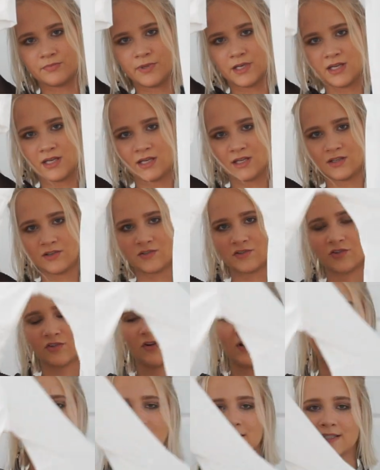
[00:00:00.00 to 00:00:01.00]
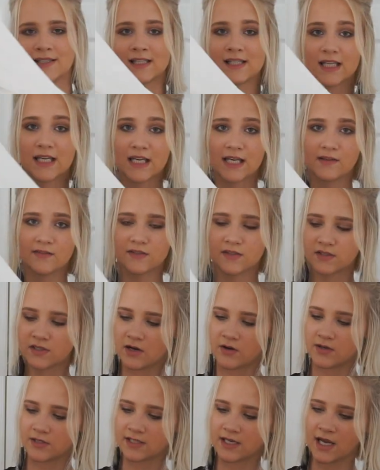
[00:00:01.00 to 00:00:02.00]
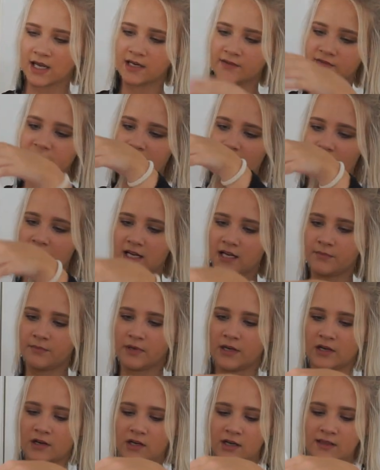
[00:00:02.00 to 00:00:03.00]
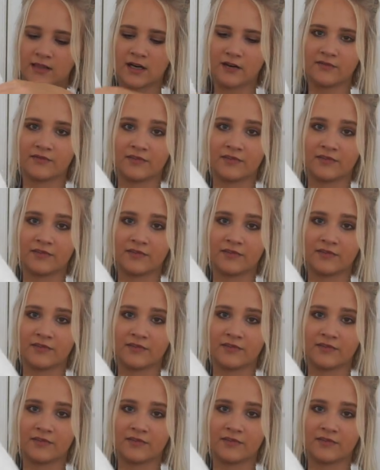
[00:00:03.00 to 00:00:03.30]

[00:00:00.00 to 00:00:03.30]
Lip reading: big trail sleeves, so it's kind of tight up here and then it